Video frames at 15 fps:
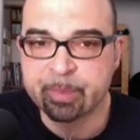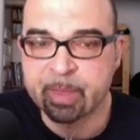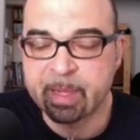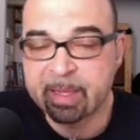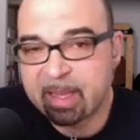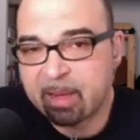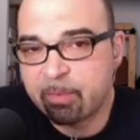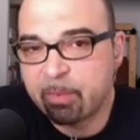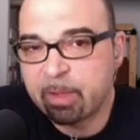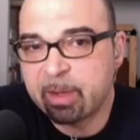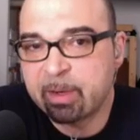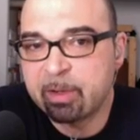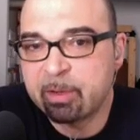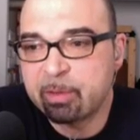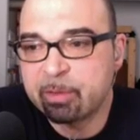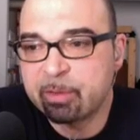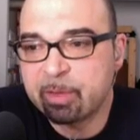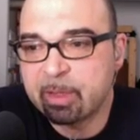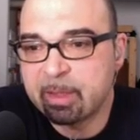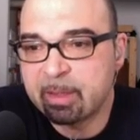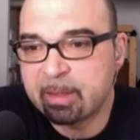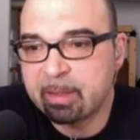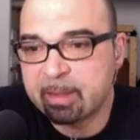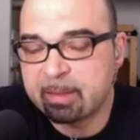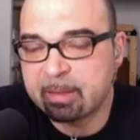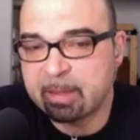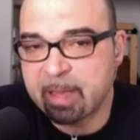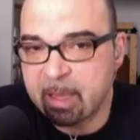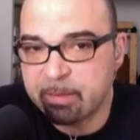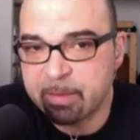Again, we are using the
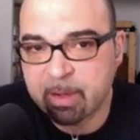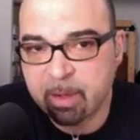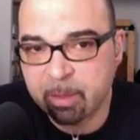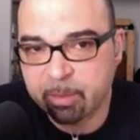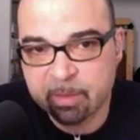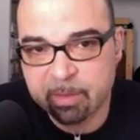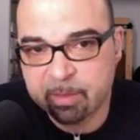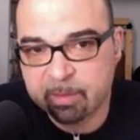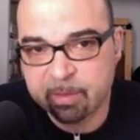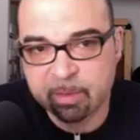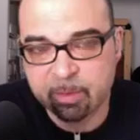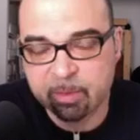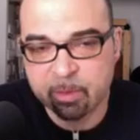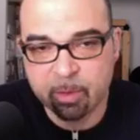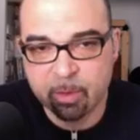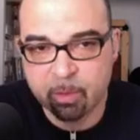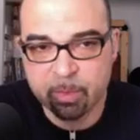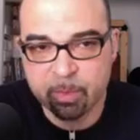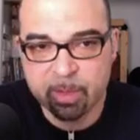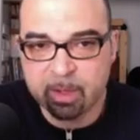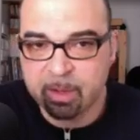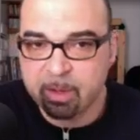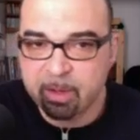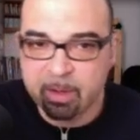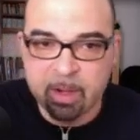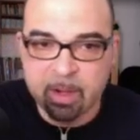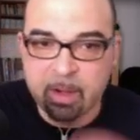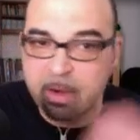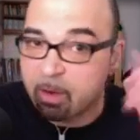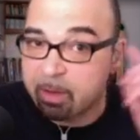Aviom system, so we are
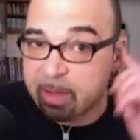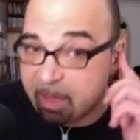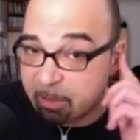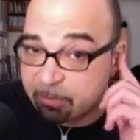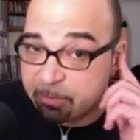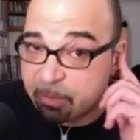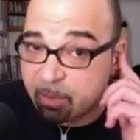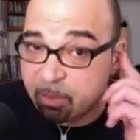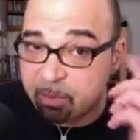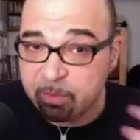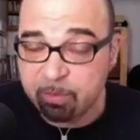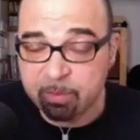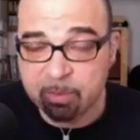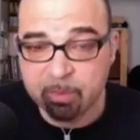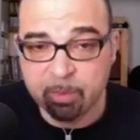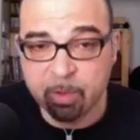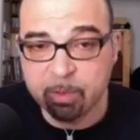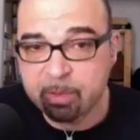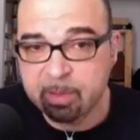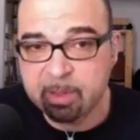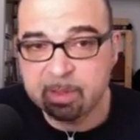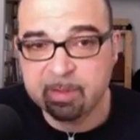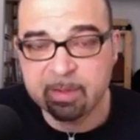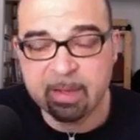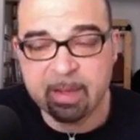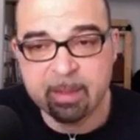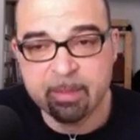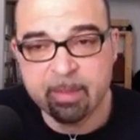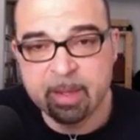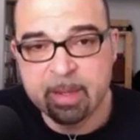on headphones most of the
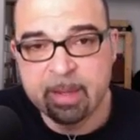time.